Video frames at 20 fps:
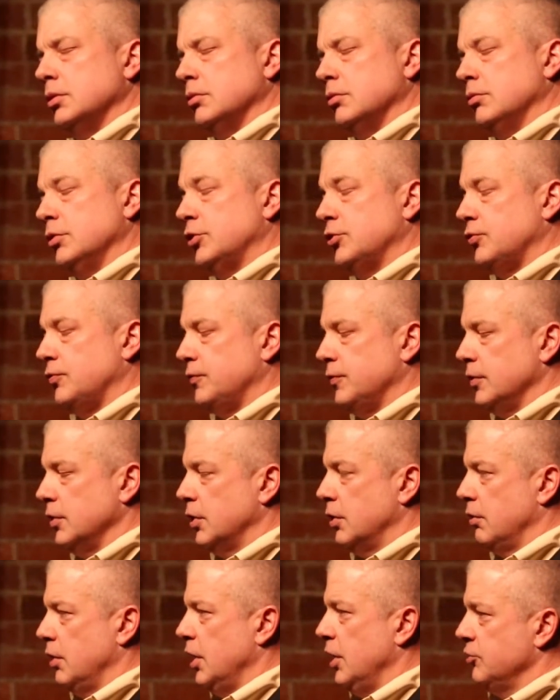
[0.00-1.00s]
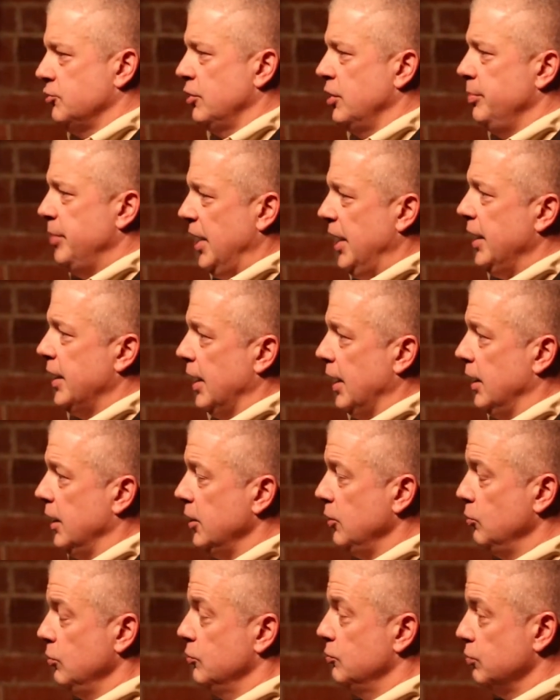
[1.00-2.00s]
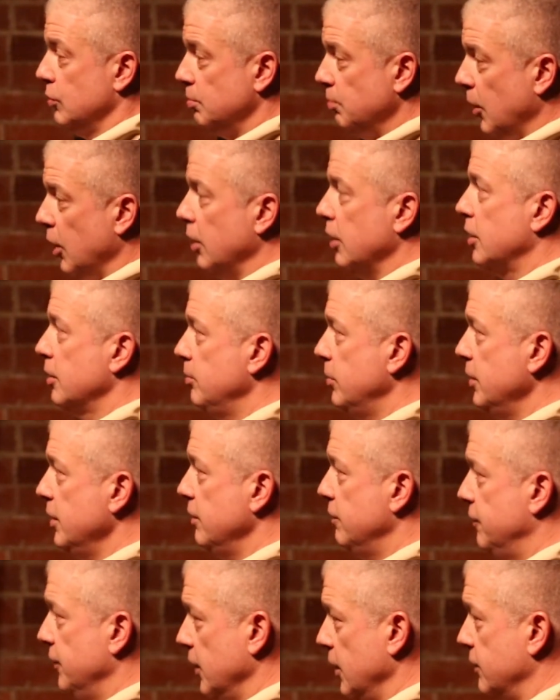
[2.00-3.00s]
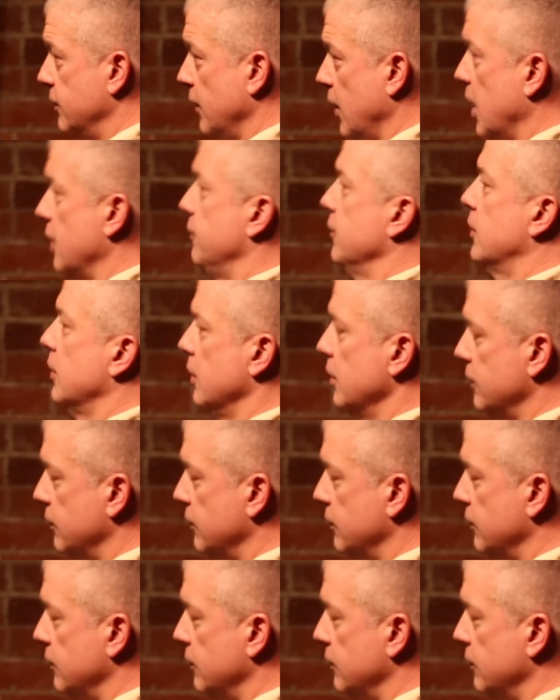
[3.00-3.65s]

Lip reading: Which, for a garage on a back alley, was remarkably philosophical.